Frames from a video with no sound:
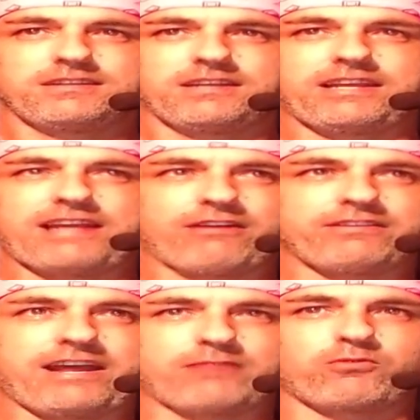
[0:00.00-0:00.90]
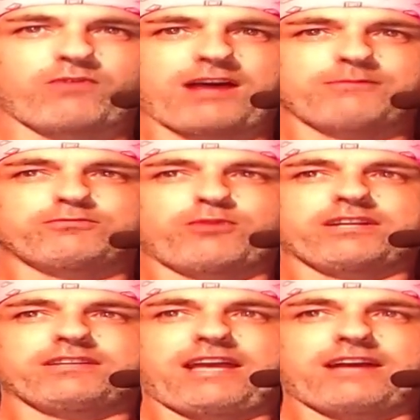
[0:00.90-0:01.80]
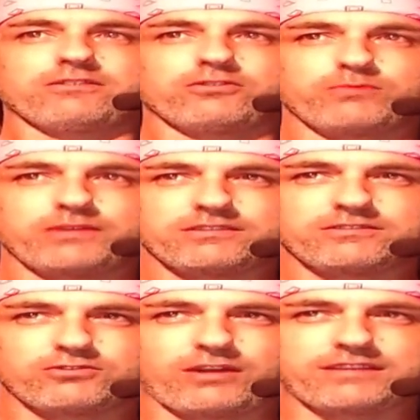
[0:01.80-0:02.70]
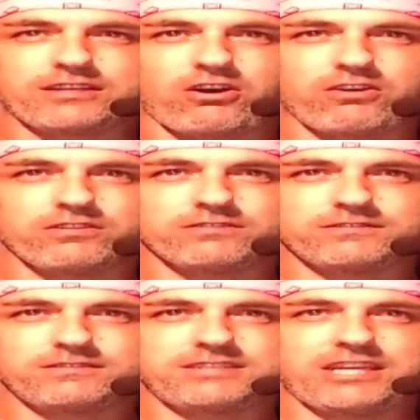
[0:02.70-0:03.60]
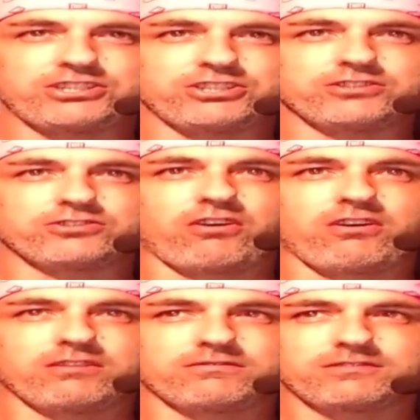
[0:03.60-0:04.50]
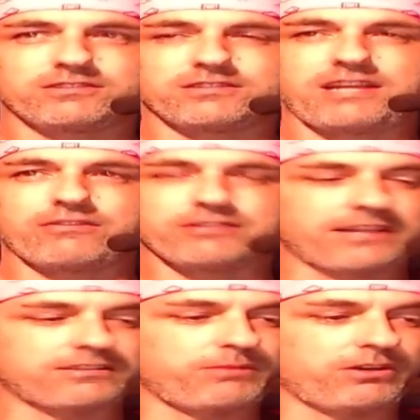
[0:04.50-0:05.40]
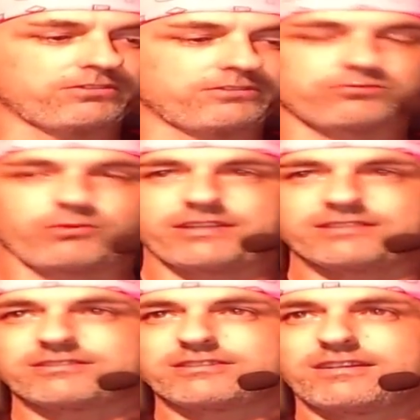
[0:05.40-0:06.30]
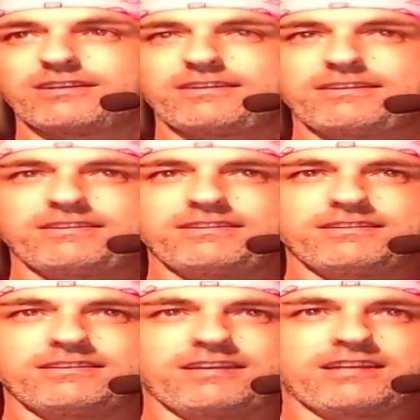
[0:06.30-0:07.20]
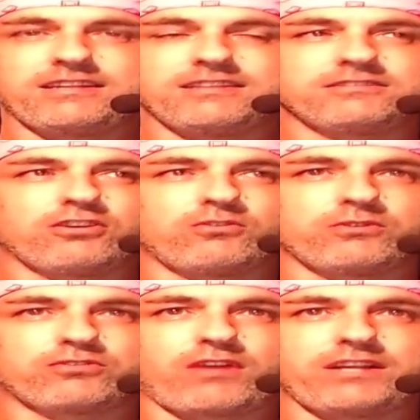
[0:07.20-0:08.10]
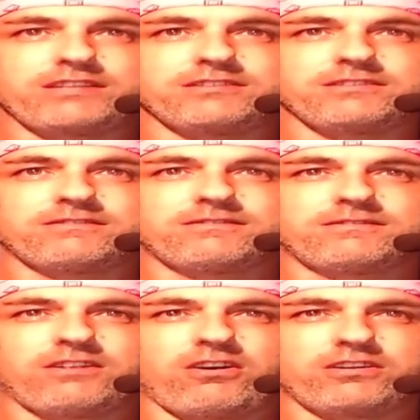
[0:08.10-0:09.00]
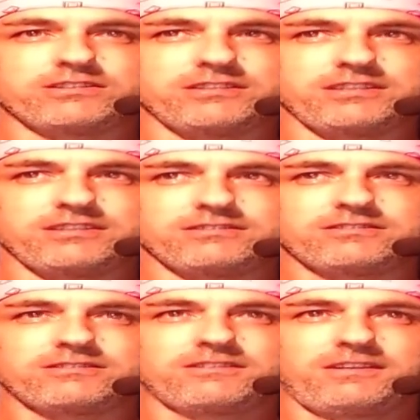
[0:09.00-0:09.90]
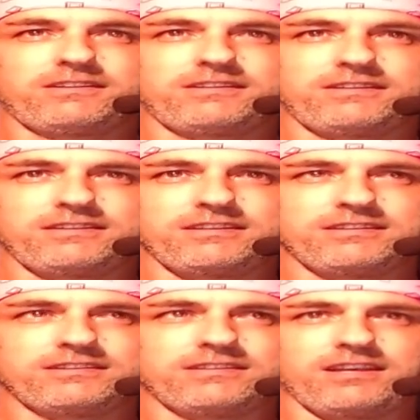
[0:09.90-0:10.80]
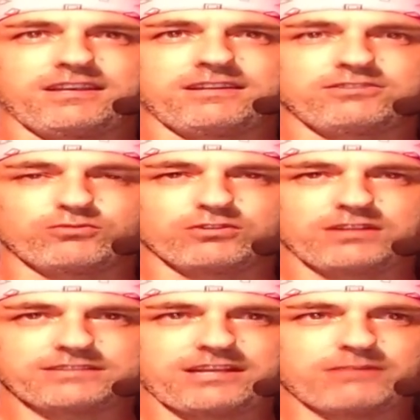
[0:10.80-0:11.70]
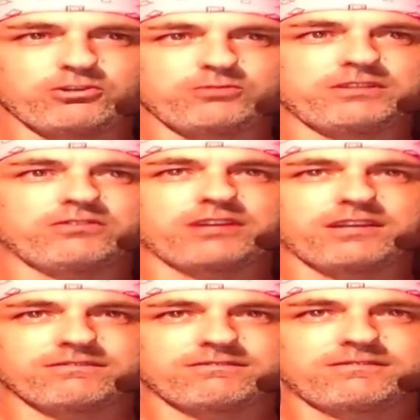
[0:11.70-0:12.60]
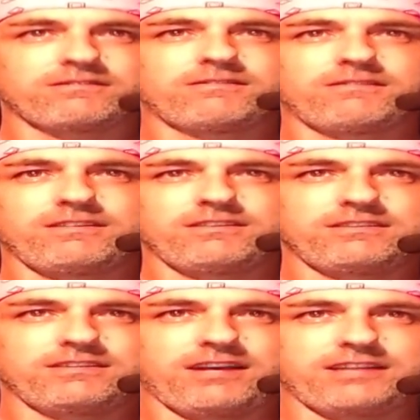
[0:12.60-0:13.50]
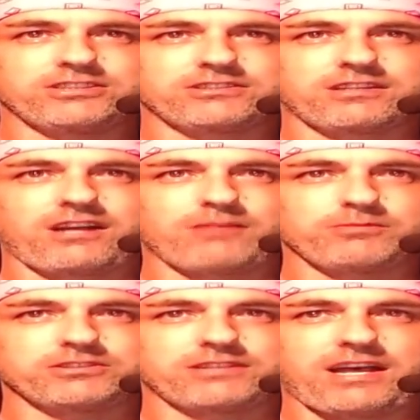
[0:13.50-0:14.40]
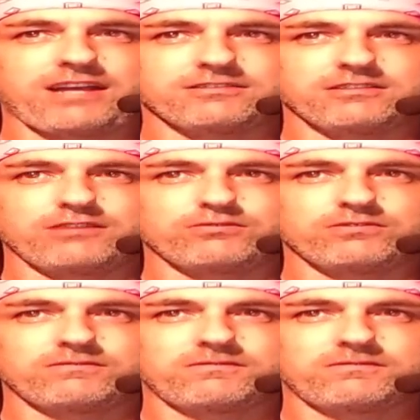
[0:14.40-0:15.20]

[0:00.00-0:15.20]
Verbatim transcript: And now, now Merab is breaking down a little bit. So I think all the tension is gone because now he got the belt on his waist. And he's going crazy on his knees. And you realize in that moment, okay, I just accomplished the highest level.